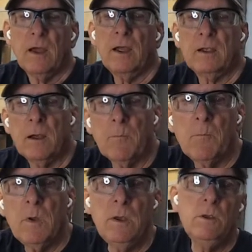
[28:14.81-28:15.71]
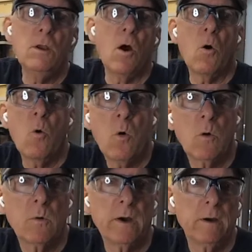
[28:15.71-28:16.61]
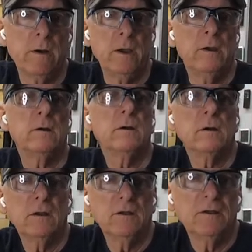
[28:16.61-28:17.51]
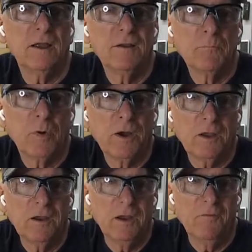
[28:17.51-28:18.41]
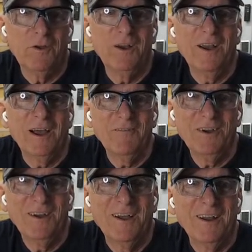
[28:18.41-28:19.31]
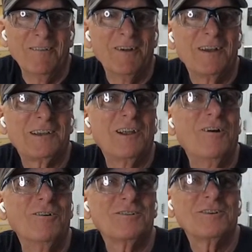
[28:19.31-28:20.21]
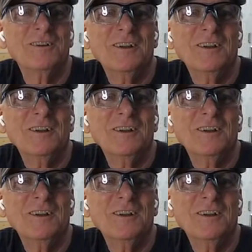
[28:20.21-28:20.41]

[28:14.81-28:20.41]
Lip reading: I come nowhere near breaking even. I mean, not even close.